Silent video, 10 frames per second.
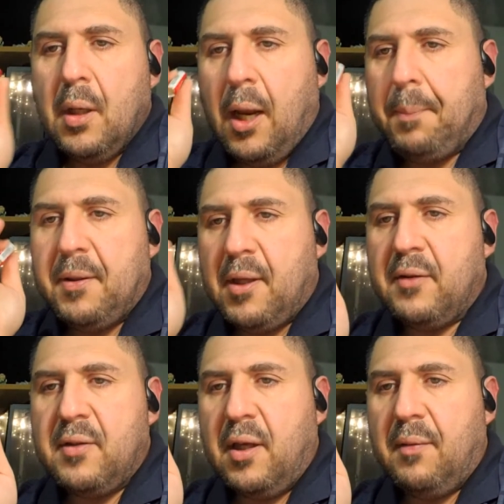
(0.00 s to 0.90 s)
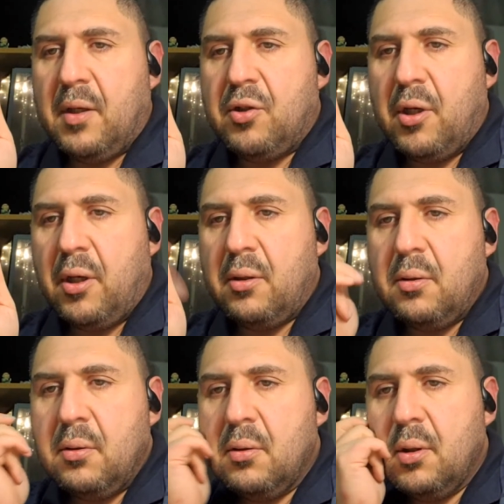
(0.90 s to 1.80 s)
Happy Thanksgiving, Chet.
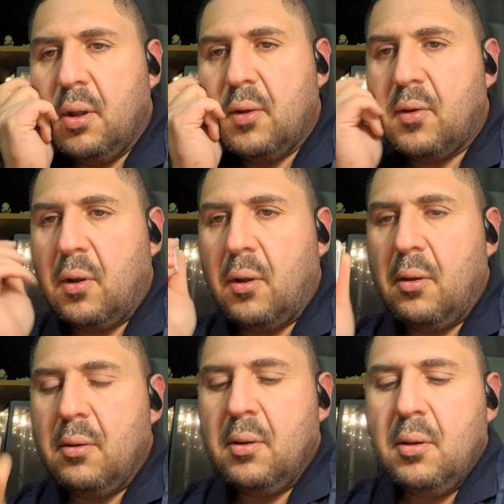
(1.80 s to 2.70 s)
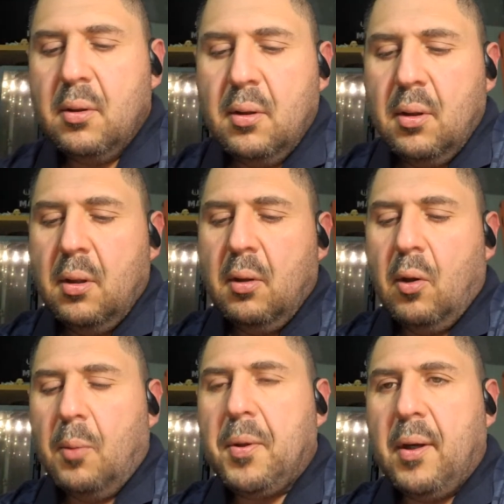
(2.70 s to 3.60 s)
Yes, sir.
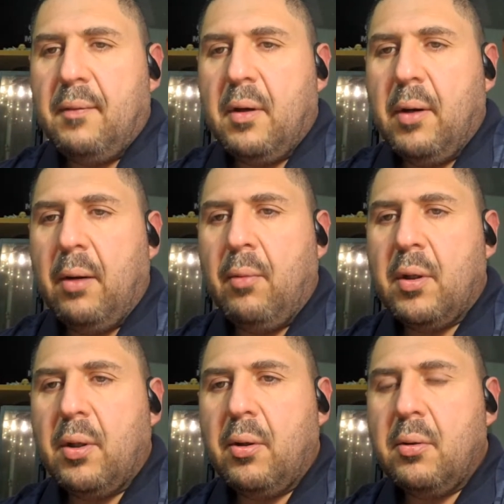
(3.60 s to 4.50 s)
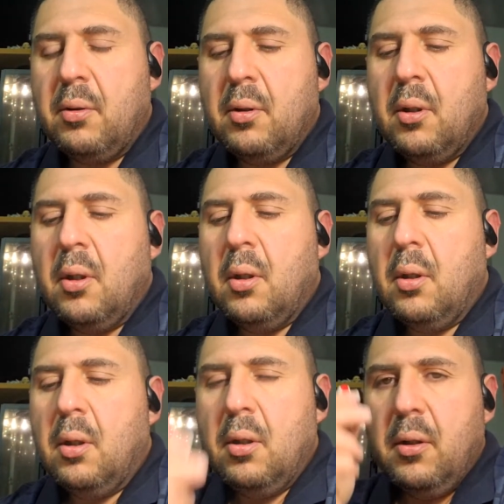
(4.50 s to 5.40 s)
Hope you have a great one, dude.
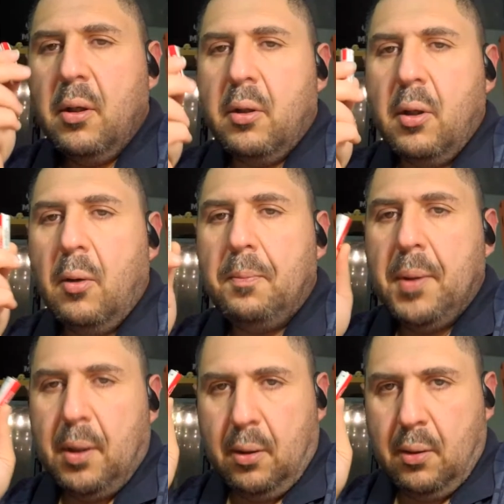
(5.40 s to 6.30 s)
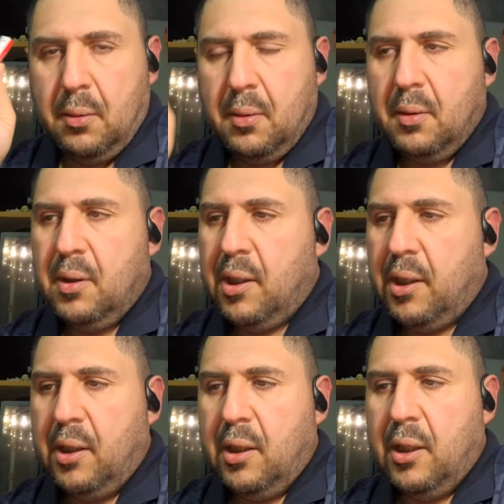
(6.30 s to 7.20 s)
They're no bigger
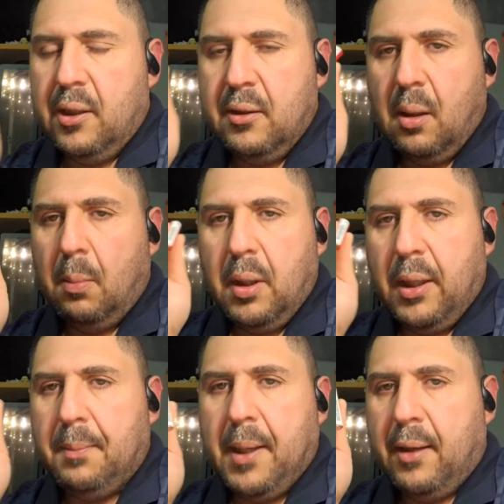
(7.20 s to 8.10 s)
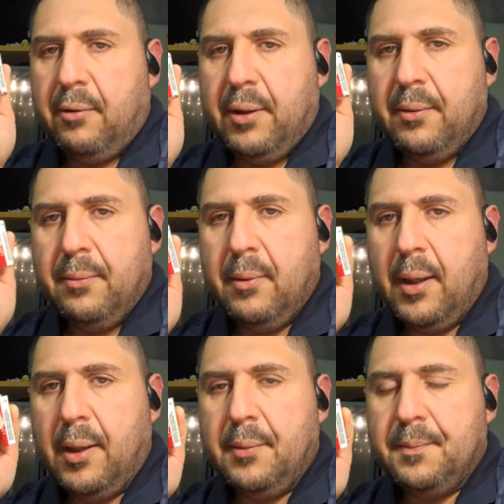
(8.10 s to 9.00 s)
than a double A battery,
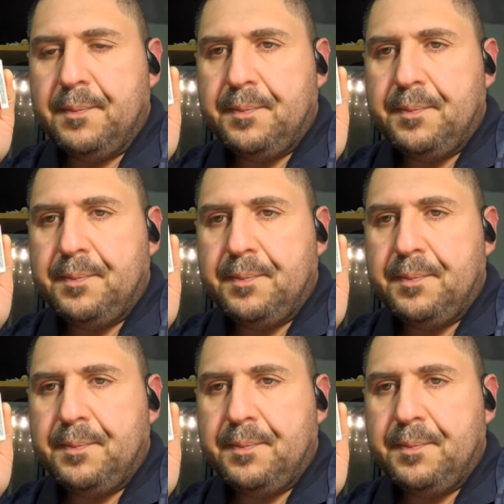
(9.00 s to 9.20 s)
right?